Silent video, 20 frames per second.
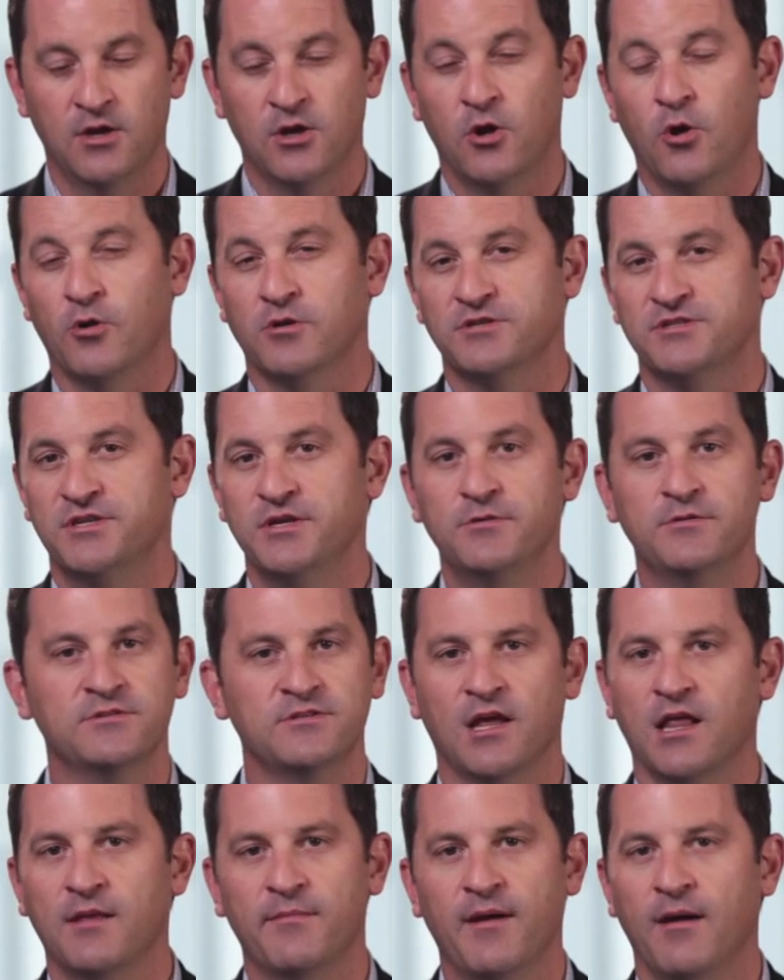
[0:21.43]
Course 2 is
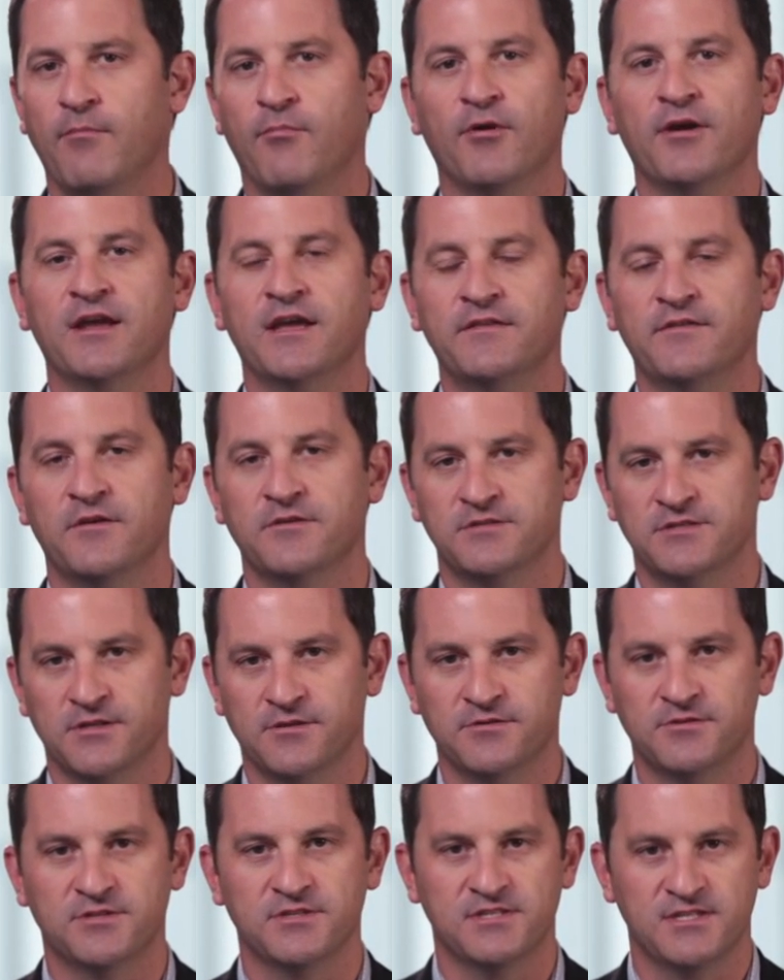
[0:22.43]
all about bringing those
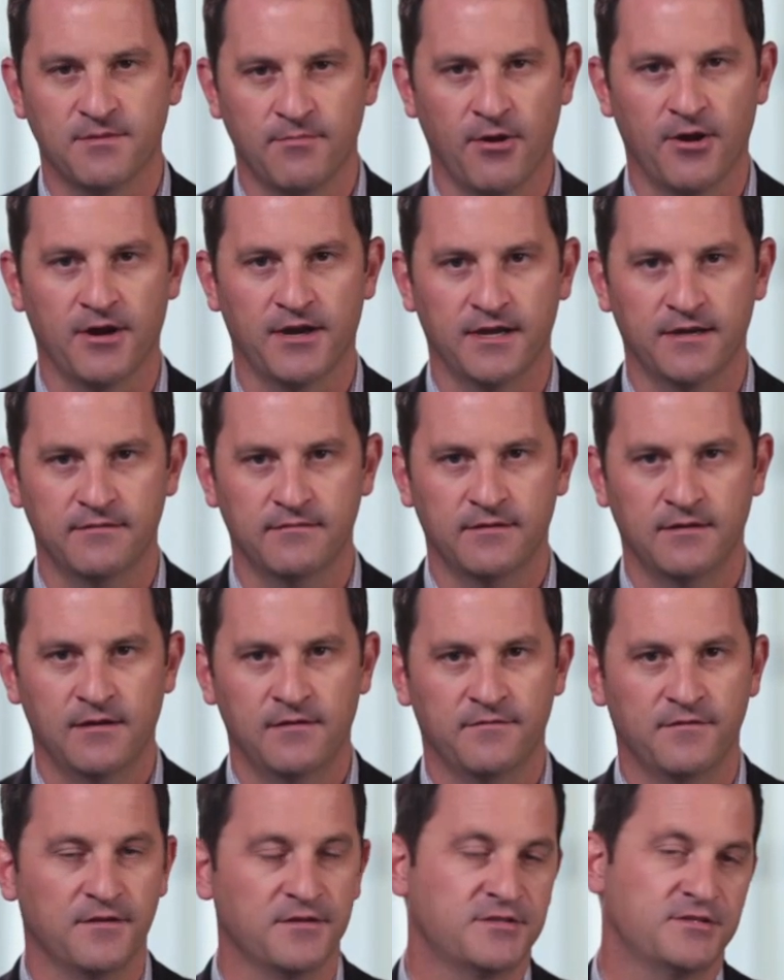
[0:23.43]
solutions to market.
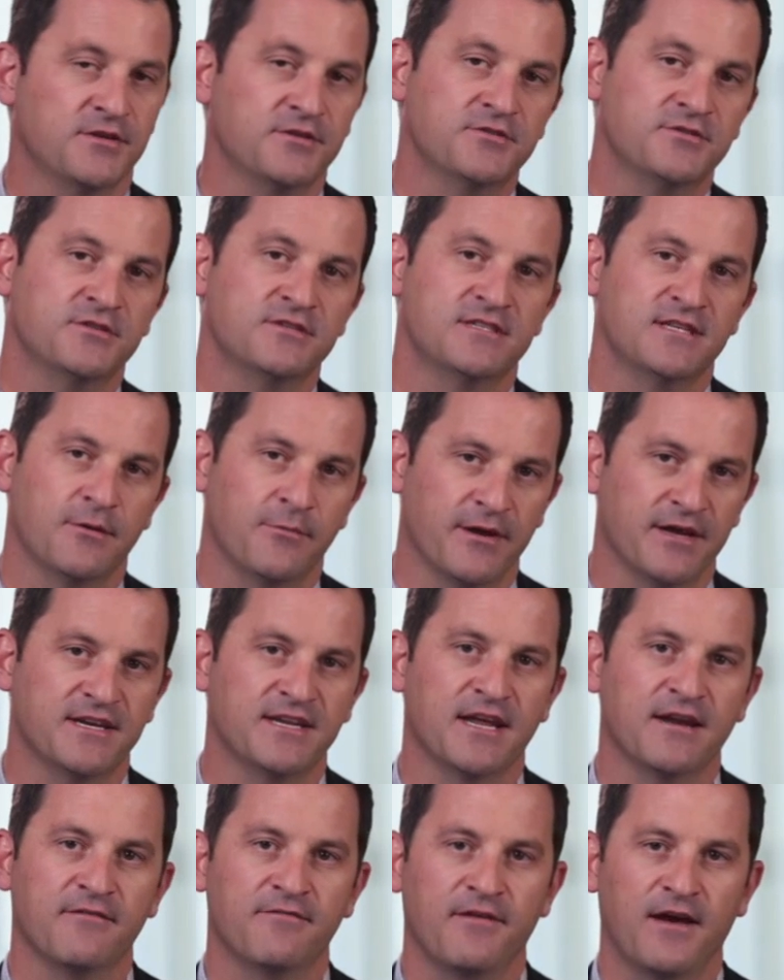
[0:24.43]
The solutions that we
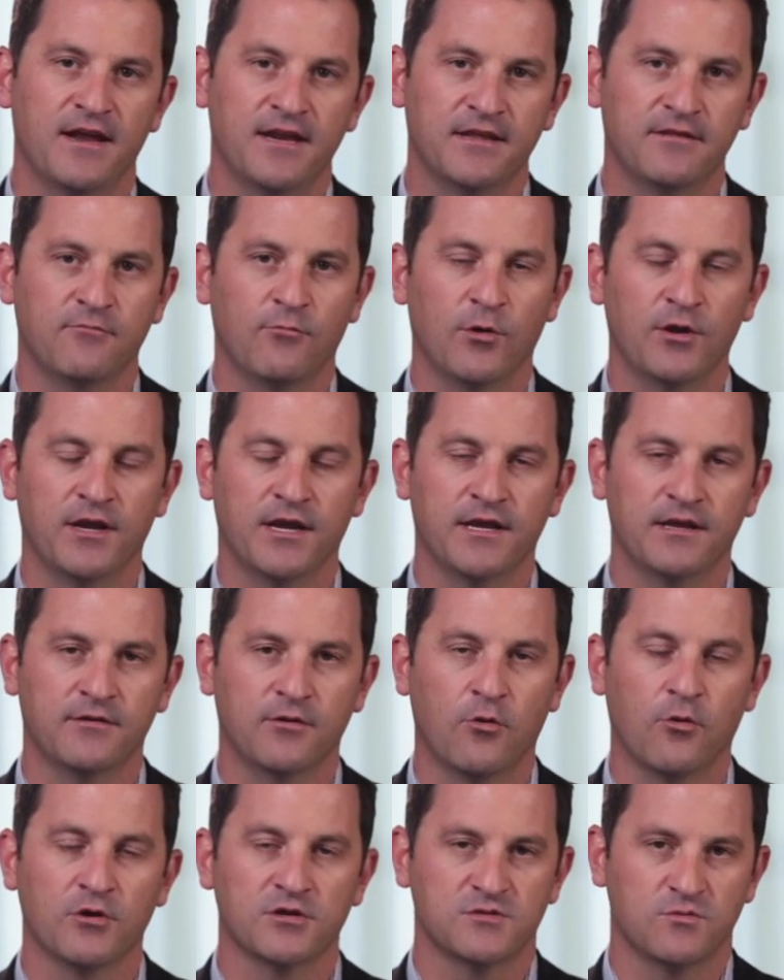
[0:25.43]
identified in
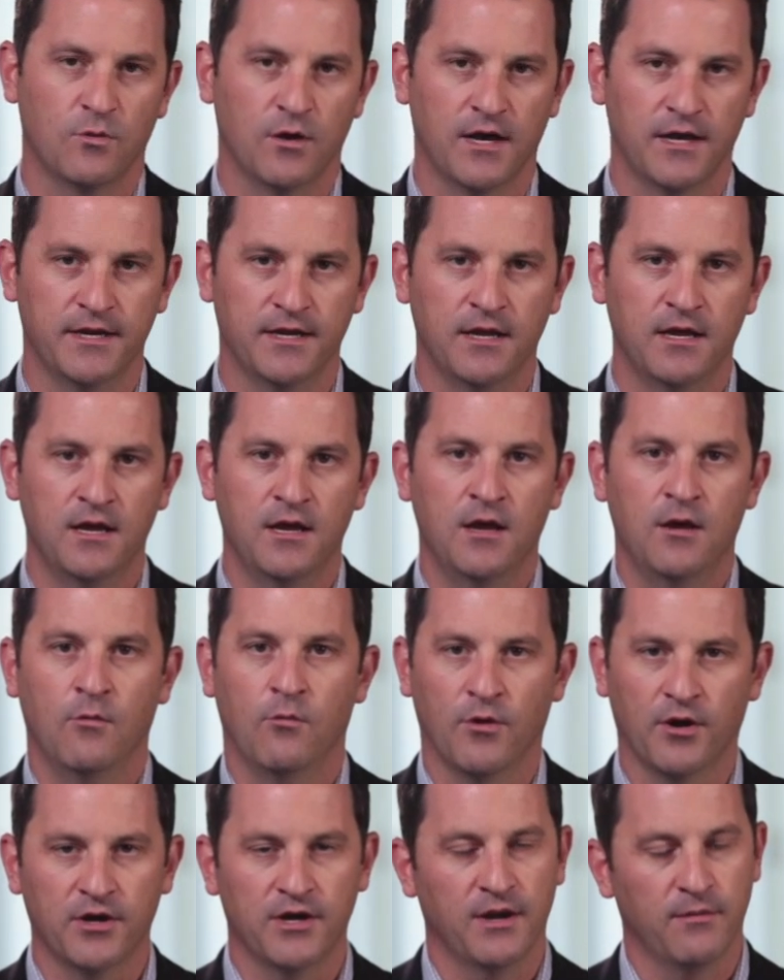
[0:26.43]
Course 1,
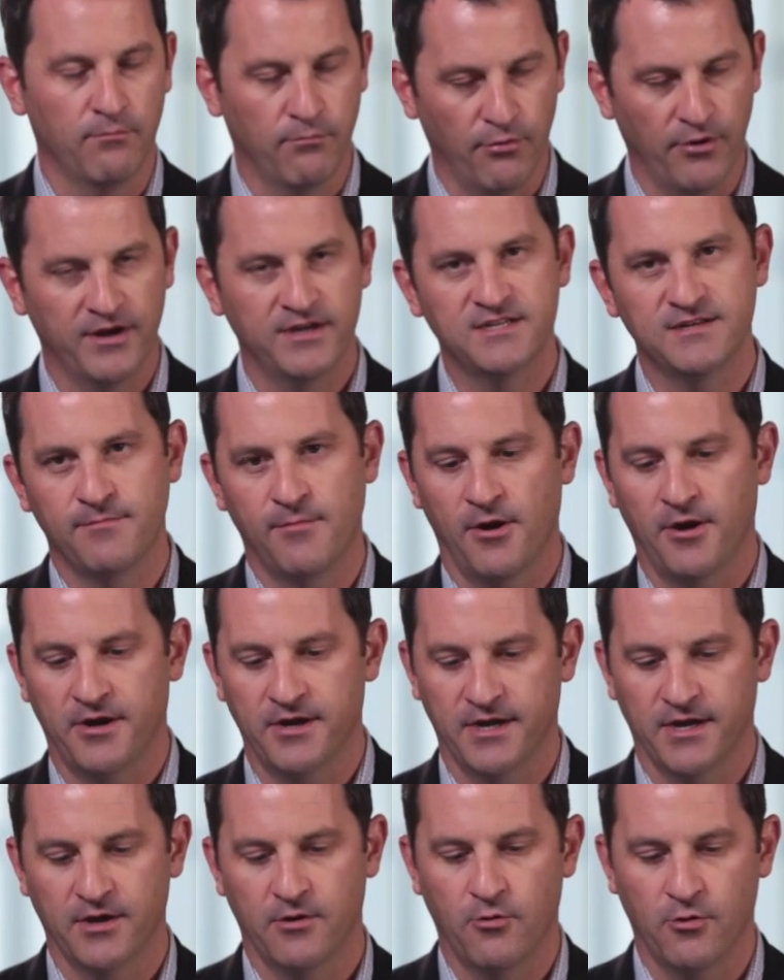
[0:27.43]
we're going to bring to
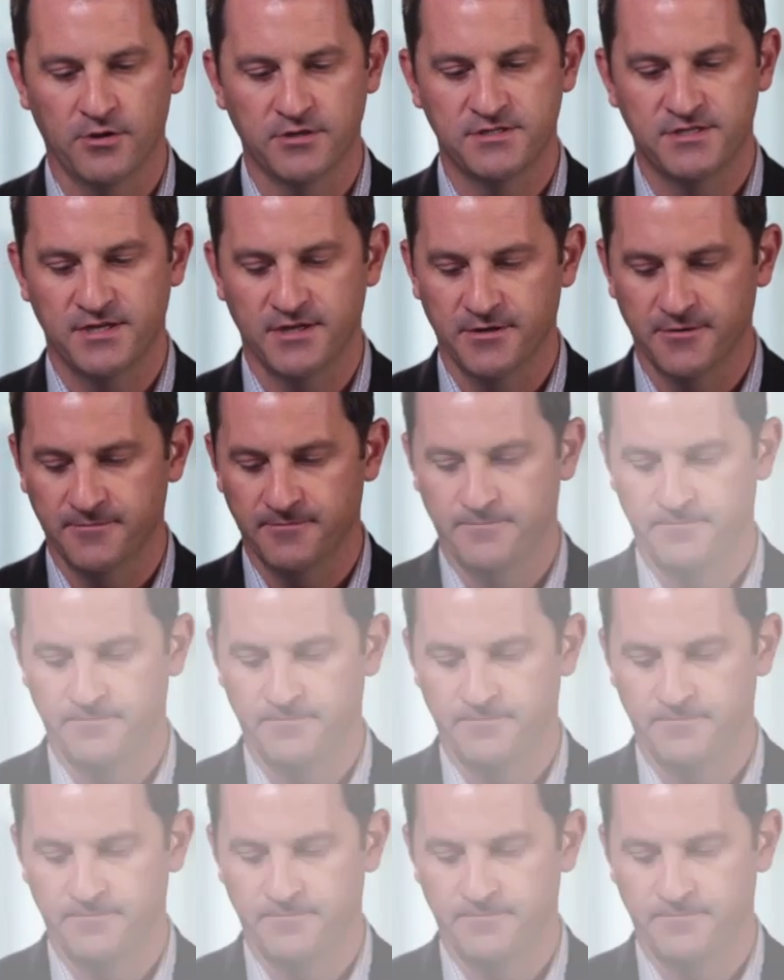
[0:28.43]
market in Course 2.